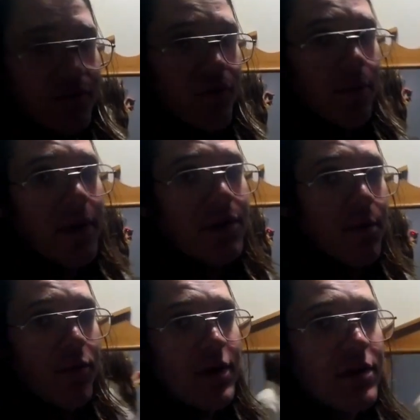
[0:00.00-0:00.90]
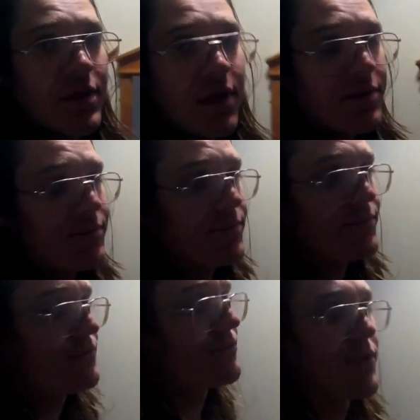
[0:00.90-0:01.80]
If Trump ends up winning tonight,
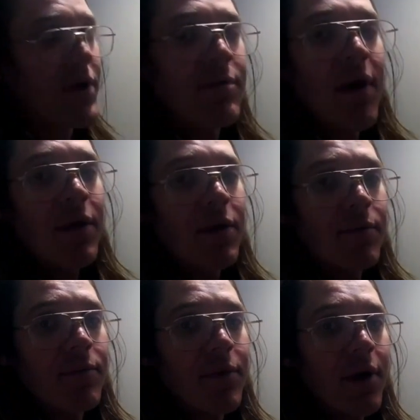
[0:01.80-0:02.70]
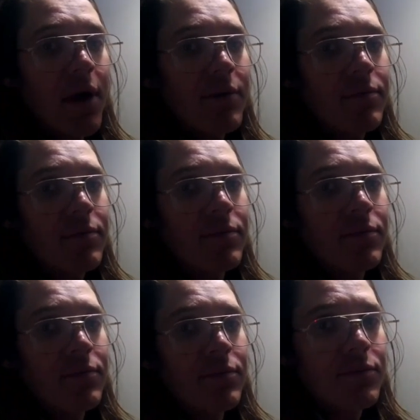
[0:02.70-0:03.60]
doesn't matter, okay?
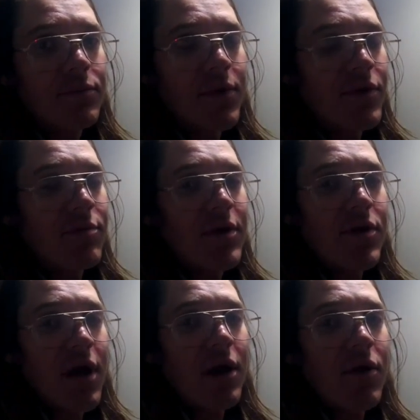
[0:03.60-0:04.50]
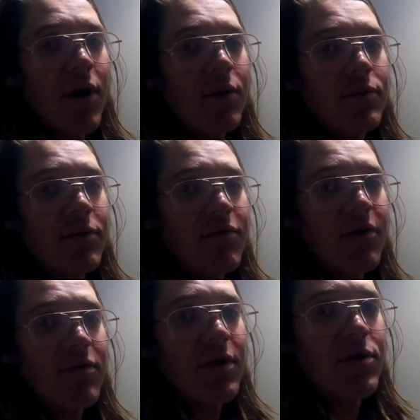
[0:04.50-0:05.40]
It just means you gotta go out and fight for the